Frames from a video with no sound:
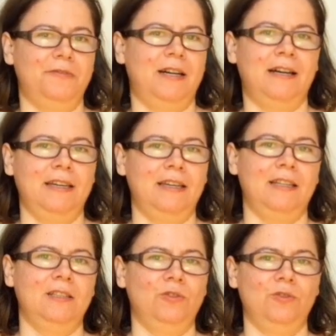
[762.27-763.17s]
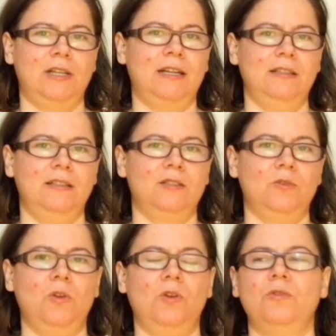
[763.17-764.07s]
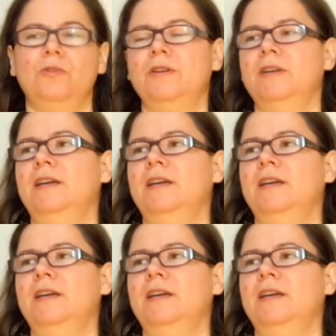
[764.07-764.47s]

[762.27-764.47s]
I had not done it so long.